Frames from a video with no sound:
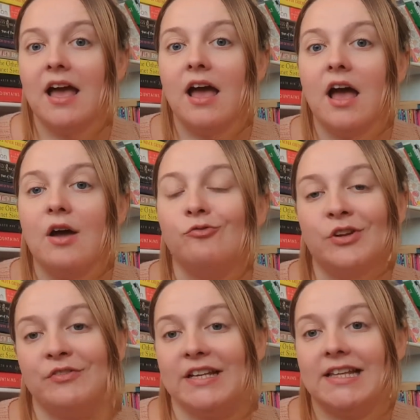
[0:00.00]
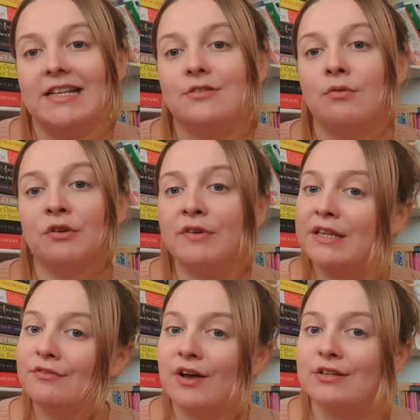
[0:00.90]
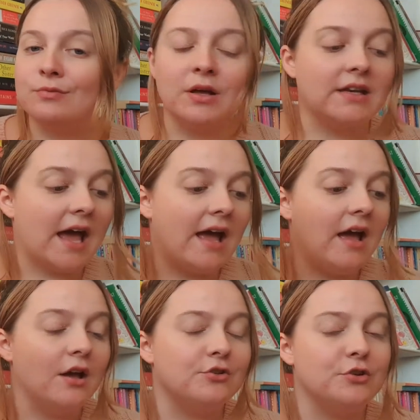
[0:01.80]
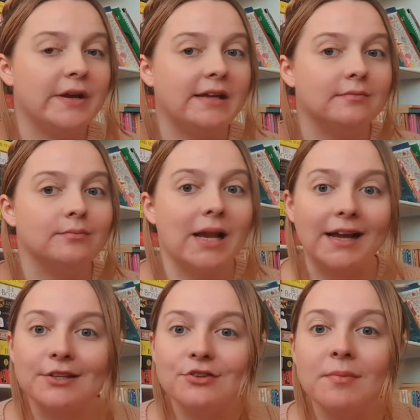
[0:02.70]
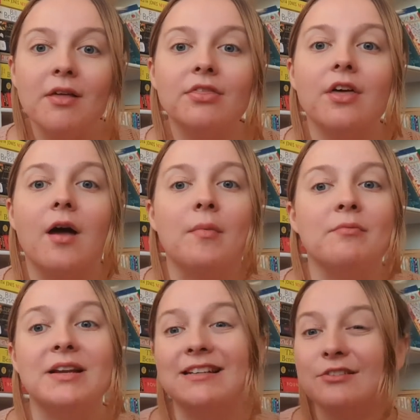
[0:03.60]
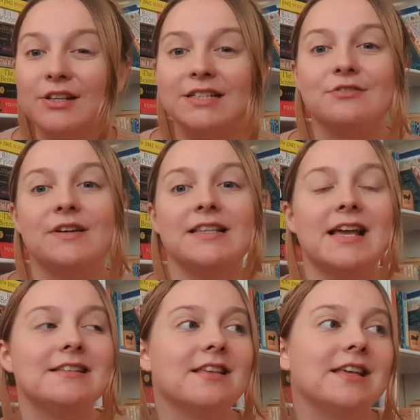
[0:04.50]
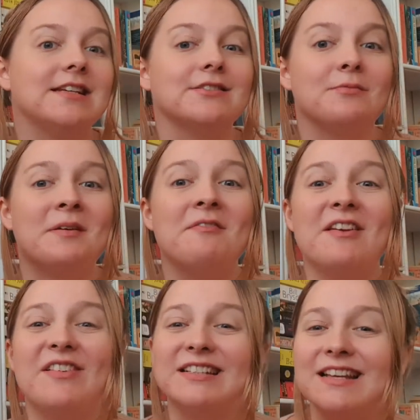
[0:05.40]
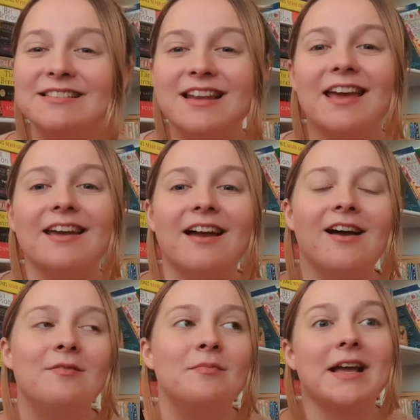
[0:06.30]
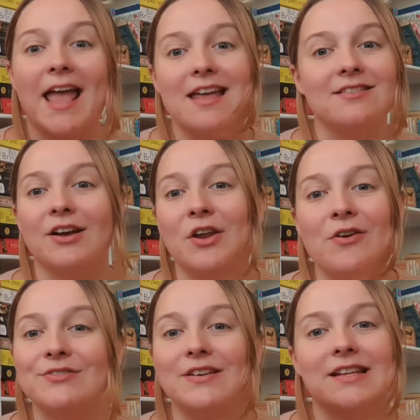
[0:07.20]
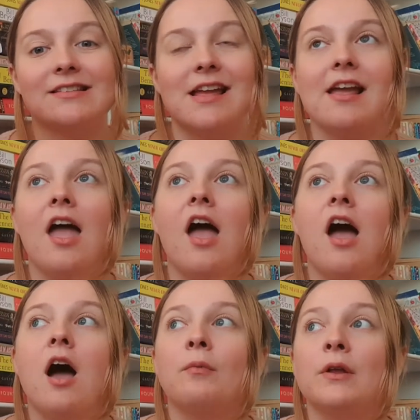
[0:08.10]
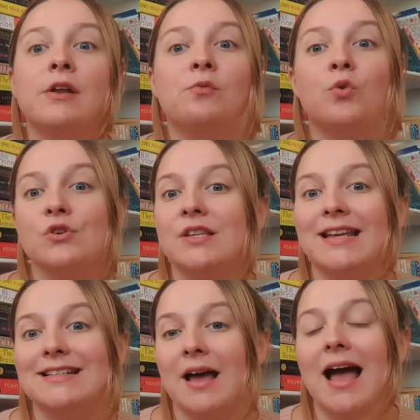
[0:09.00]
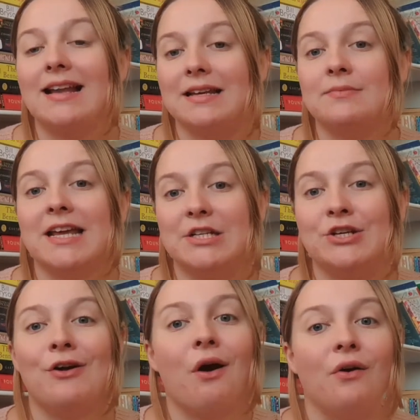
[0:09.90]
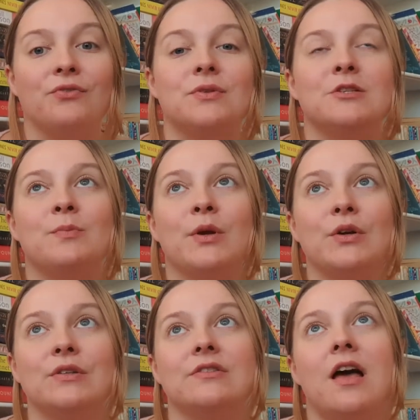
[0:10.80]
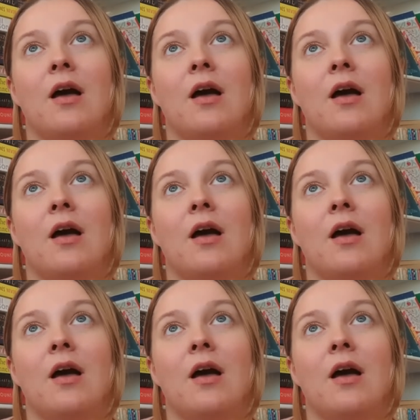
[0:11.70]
So I'm going to read the first one that during Black History Month. I'm really excited to read this. I think it's going to be really fantastic. Again, I know it's fantastic. I'm going to watch the adaptation afterwards because